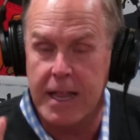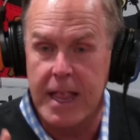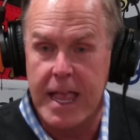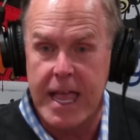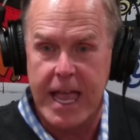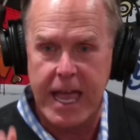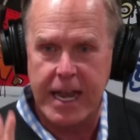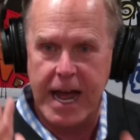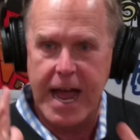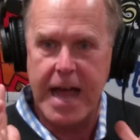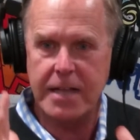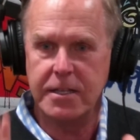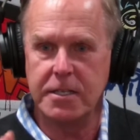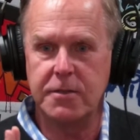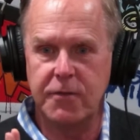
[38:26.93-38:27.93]
Yeah. And I
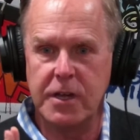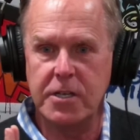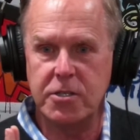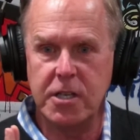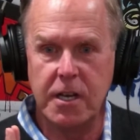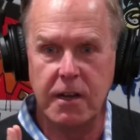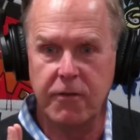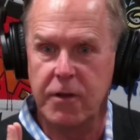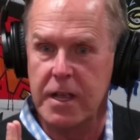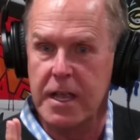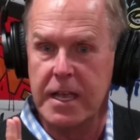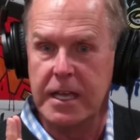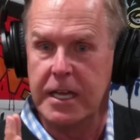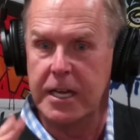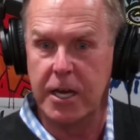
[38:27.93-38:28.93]
had this vision of,
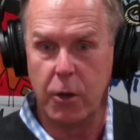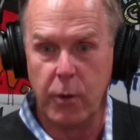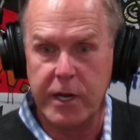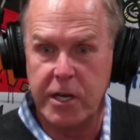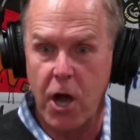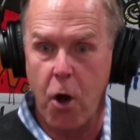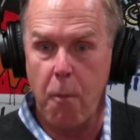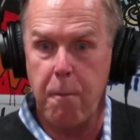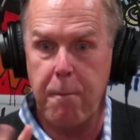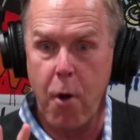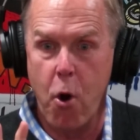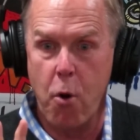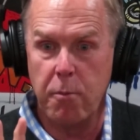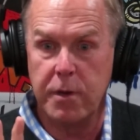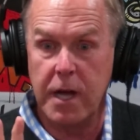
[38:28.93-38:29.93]
here we go.
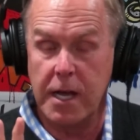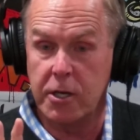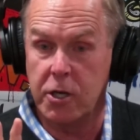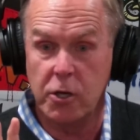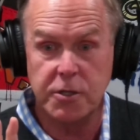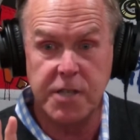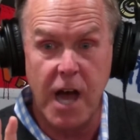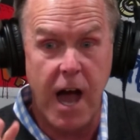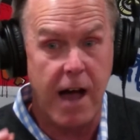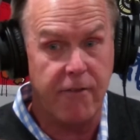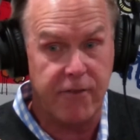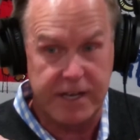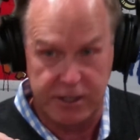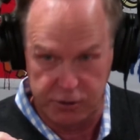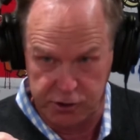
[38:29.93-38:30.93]
Boom, gun goes off.
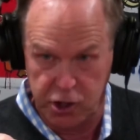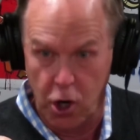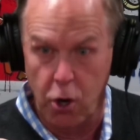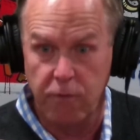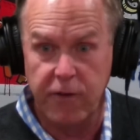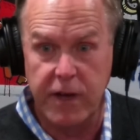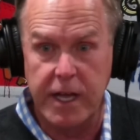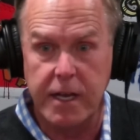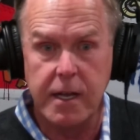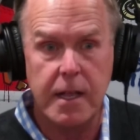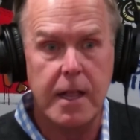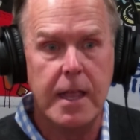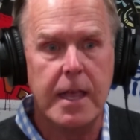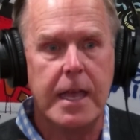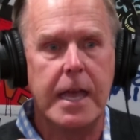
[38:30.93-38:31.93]
Here's COVID.
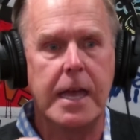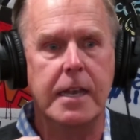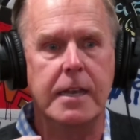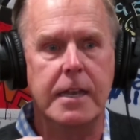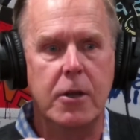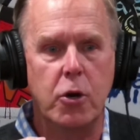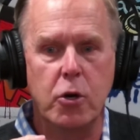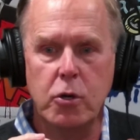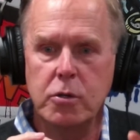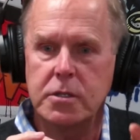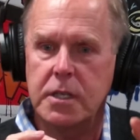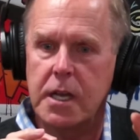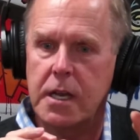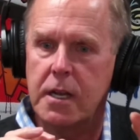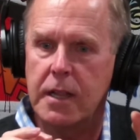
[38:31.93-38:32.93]
And who's
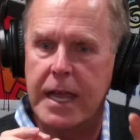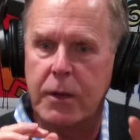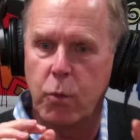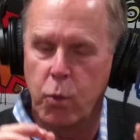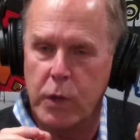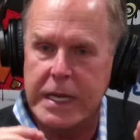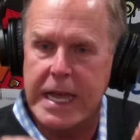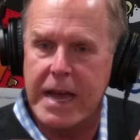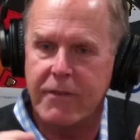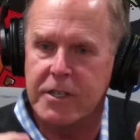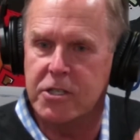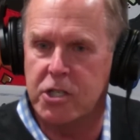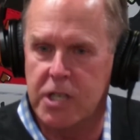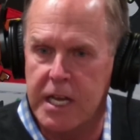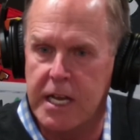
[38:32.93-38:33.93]
going to, we have a
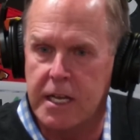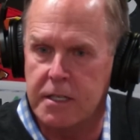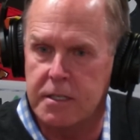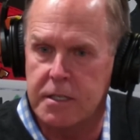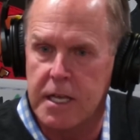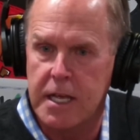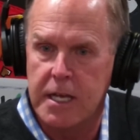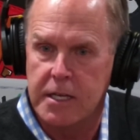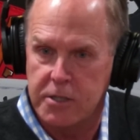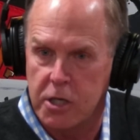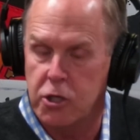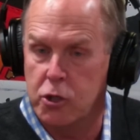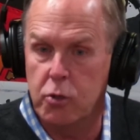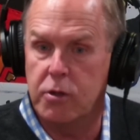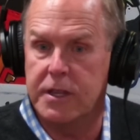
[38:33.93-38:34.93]
chance to
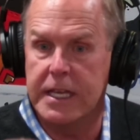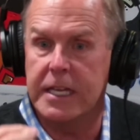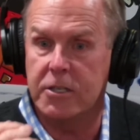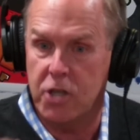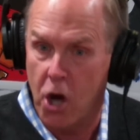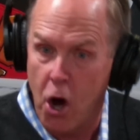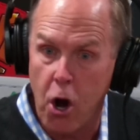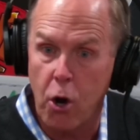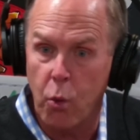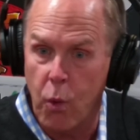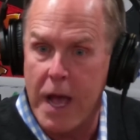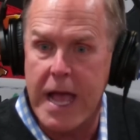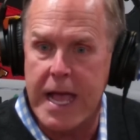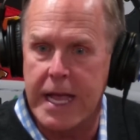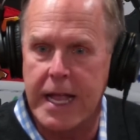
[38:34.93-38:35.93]
do things our
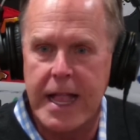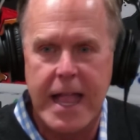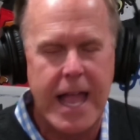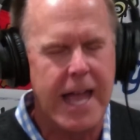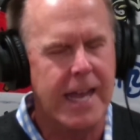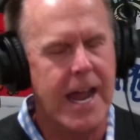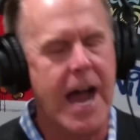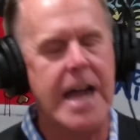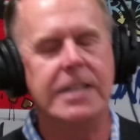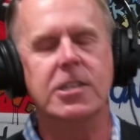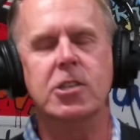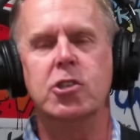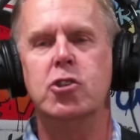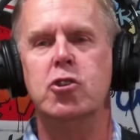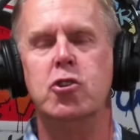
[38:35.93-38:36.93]
way. Yeah. And I
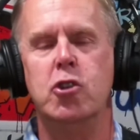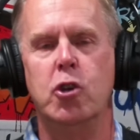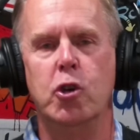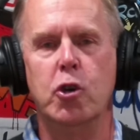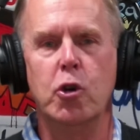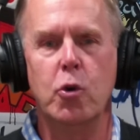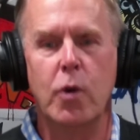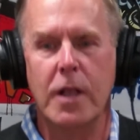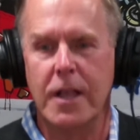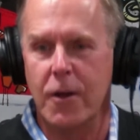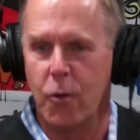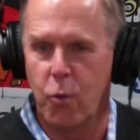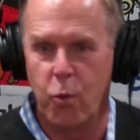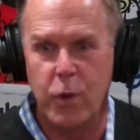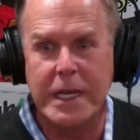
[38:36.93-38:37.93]
just knew
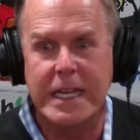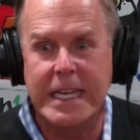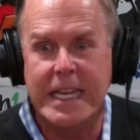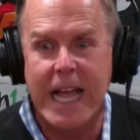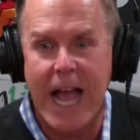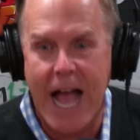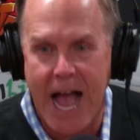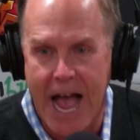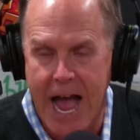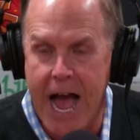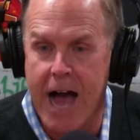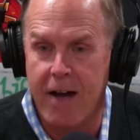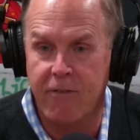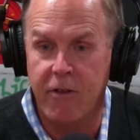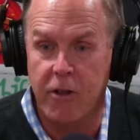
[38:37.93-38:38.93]
we
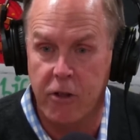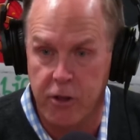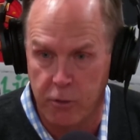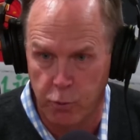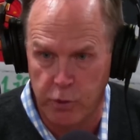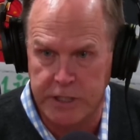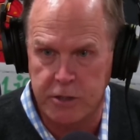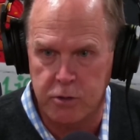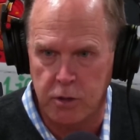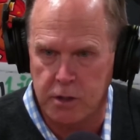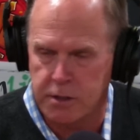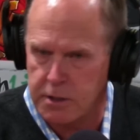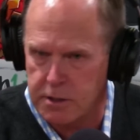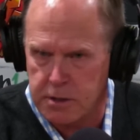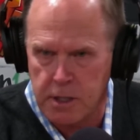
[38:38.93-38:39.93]
have the
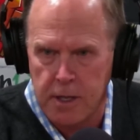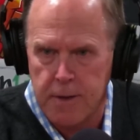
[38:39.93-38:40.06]
resources.